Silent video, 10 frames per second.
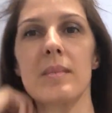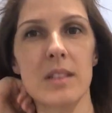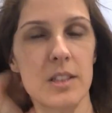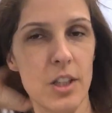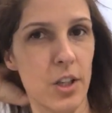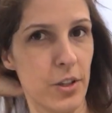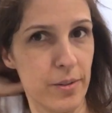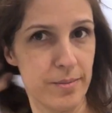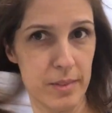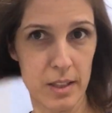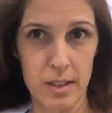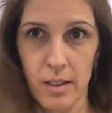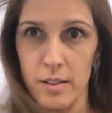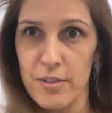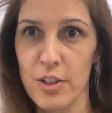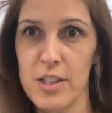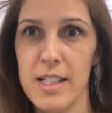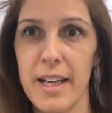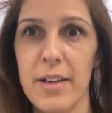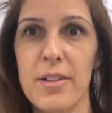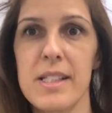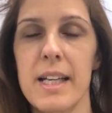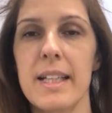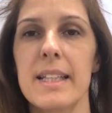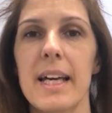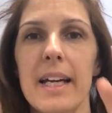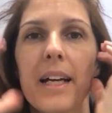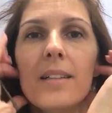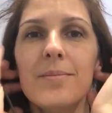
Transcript: So, first layer and second layer